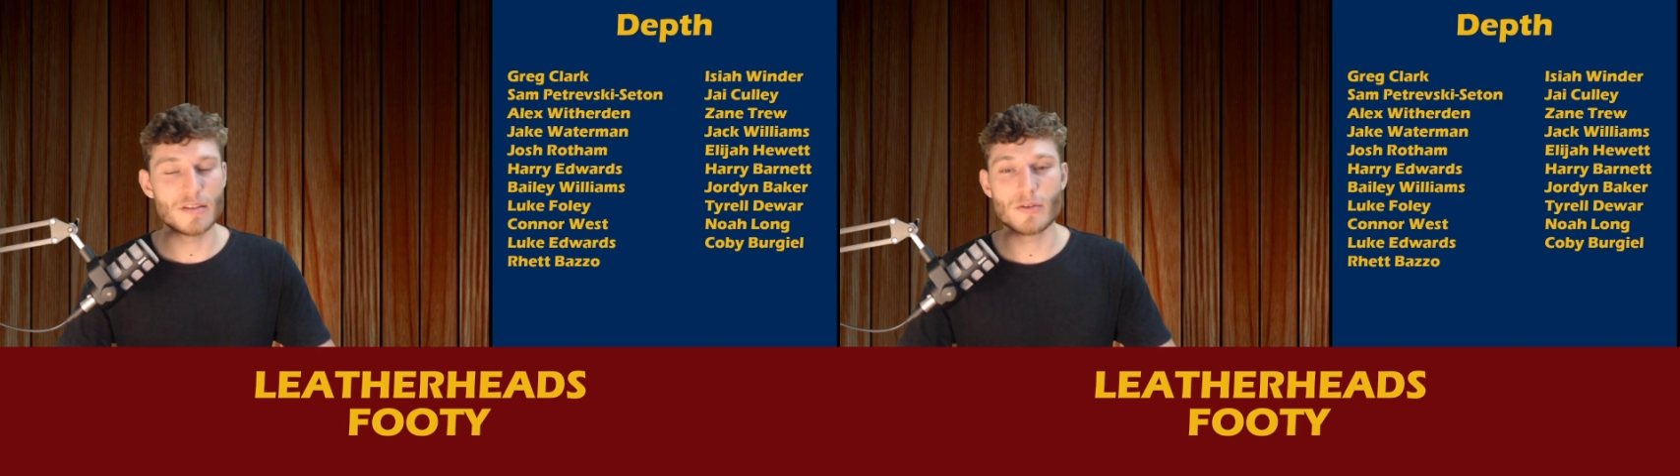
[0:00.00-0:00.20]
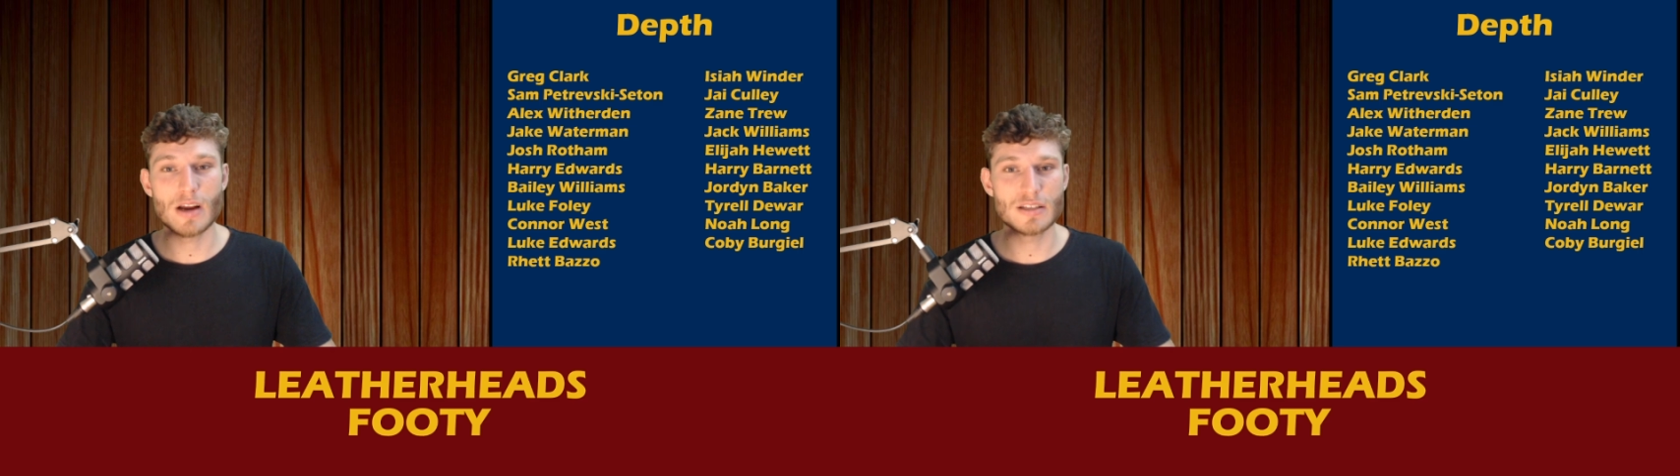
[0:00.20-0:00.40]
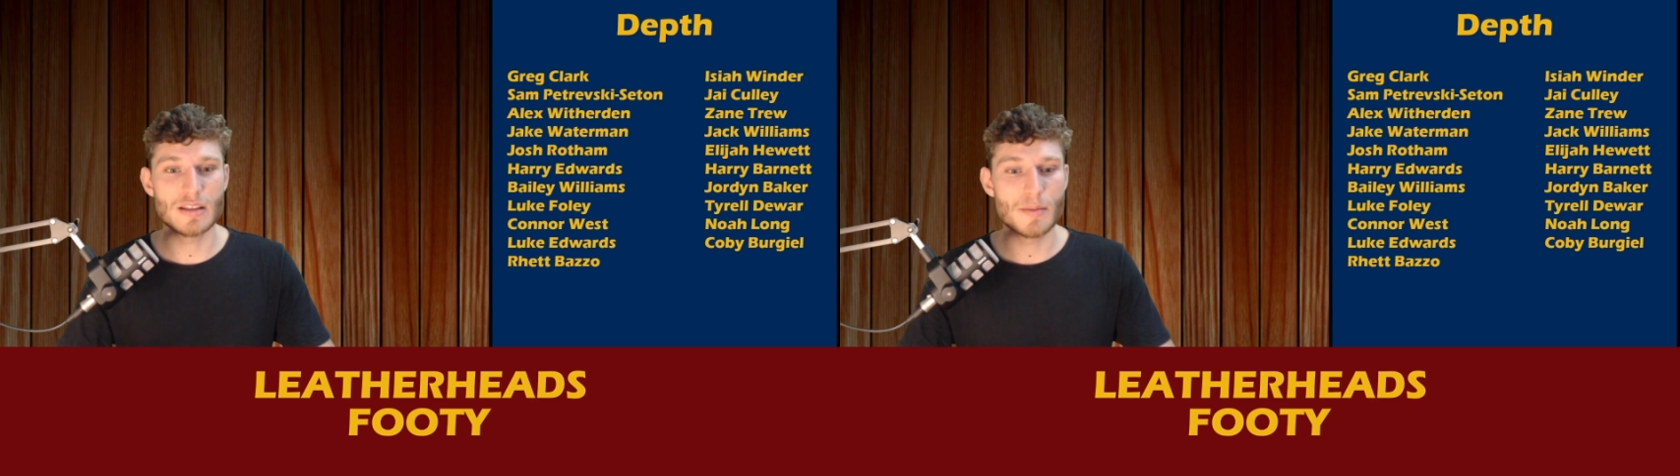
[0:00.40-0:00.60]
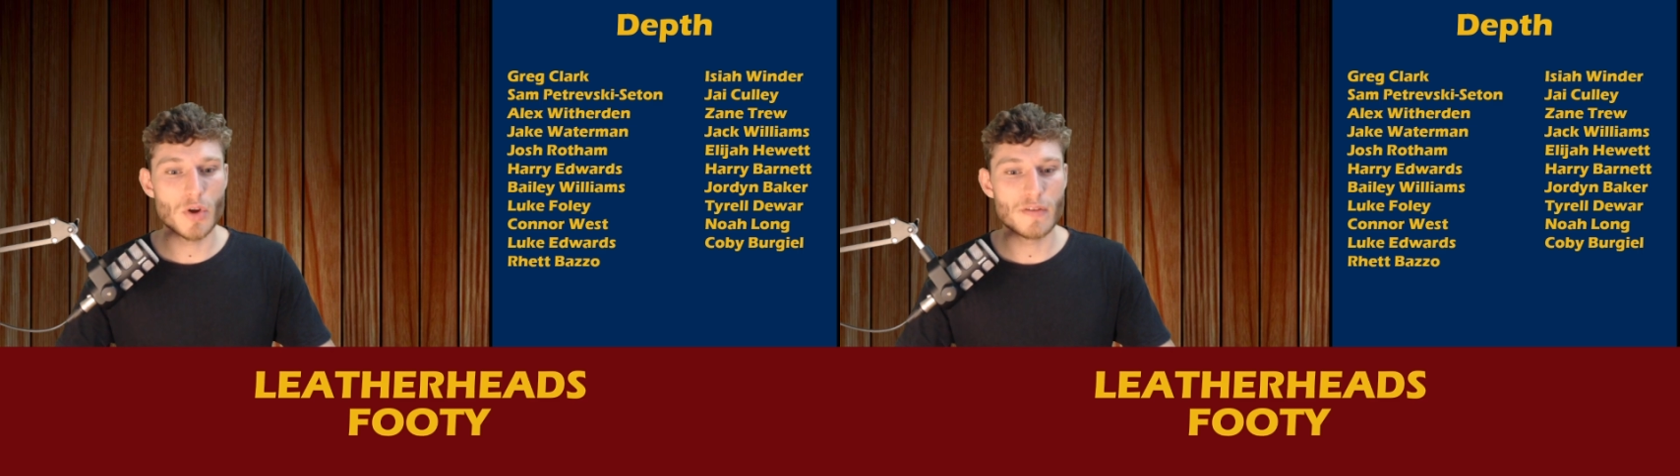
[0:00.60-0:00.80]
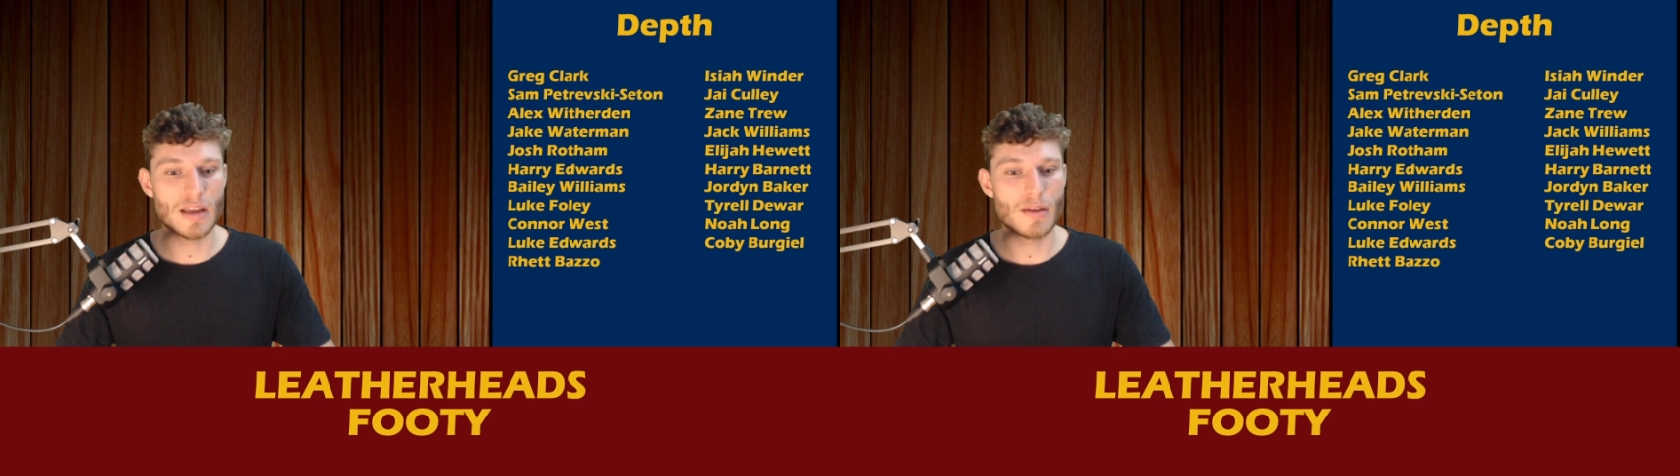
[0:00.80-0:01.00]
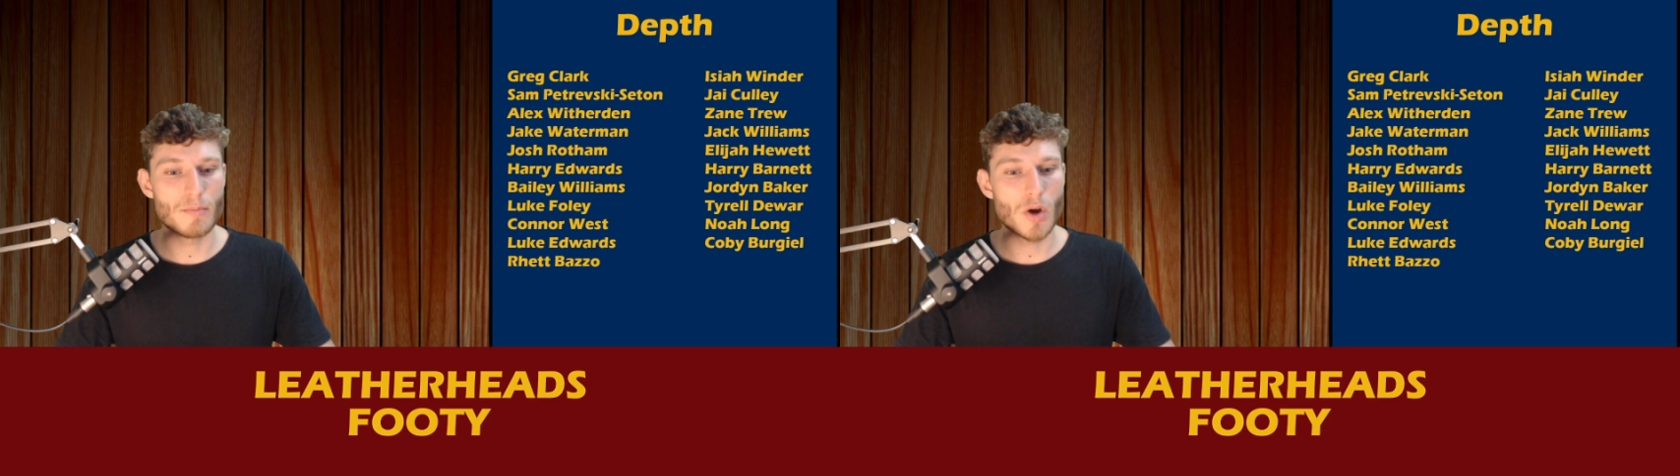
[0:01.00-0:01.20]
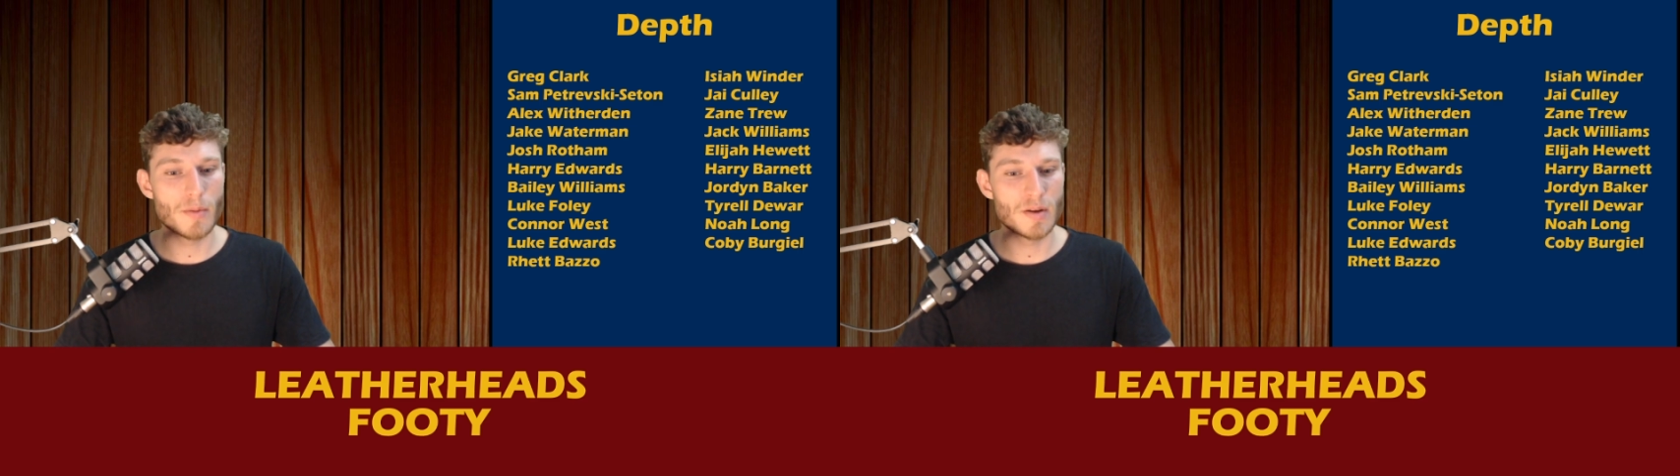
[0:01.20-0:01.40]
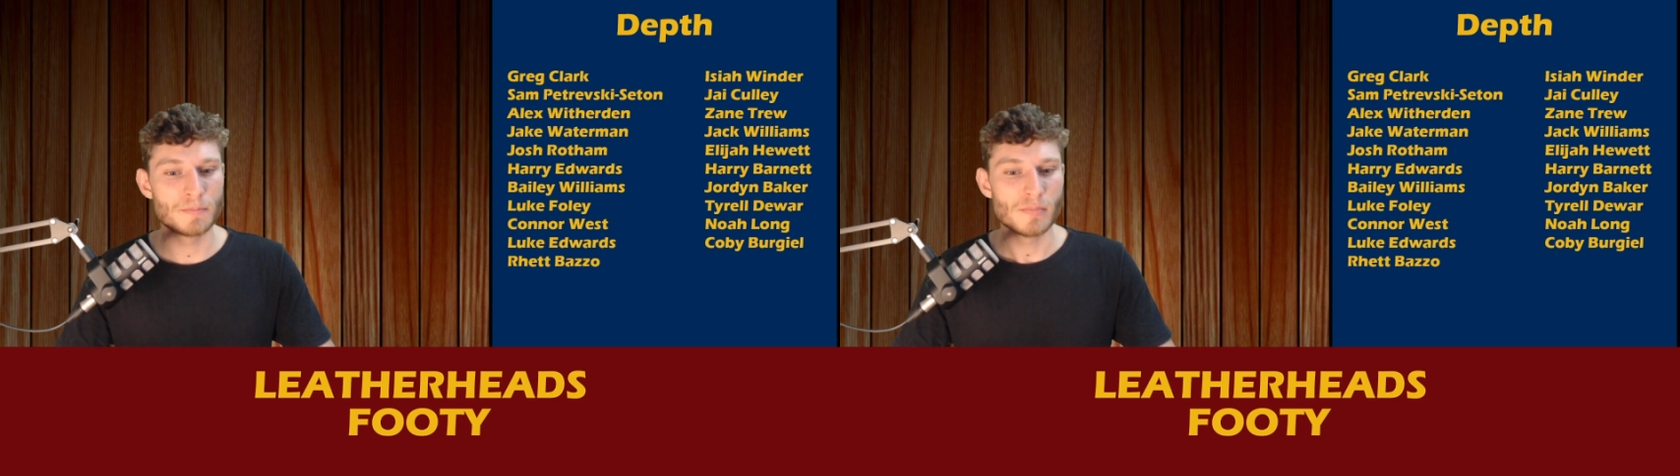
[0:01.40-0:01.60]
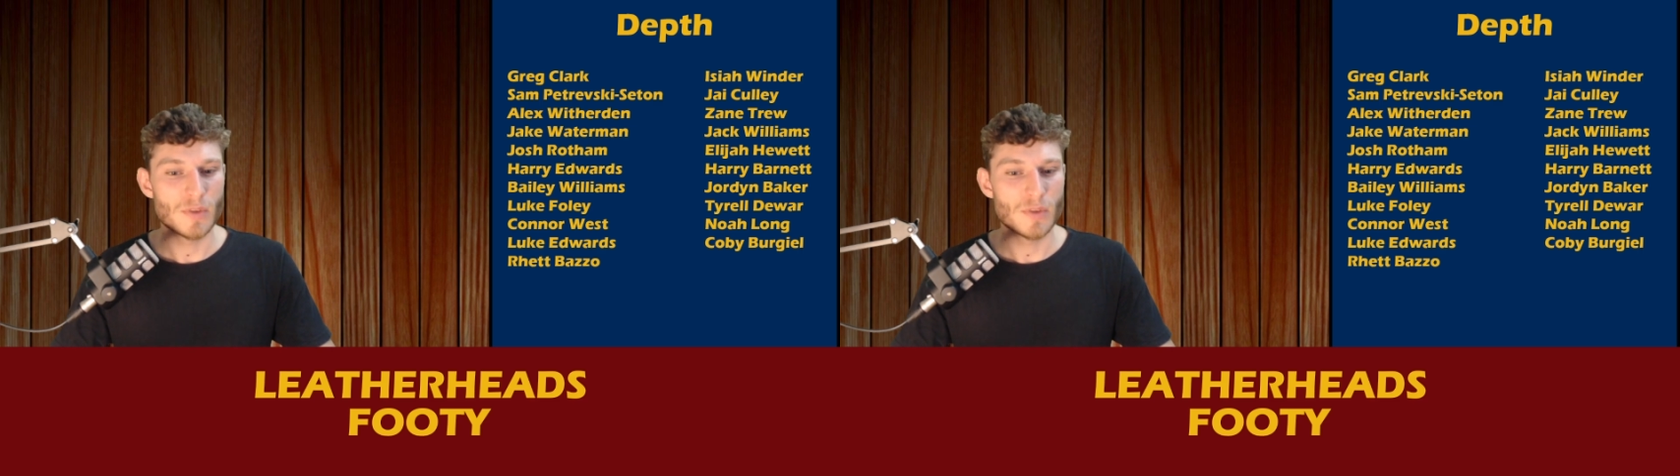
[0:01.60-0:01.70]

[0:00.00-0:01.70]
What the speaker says: the direction they're moving in at the moment.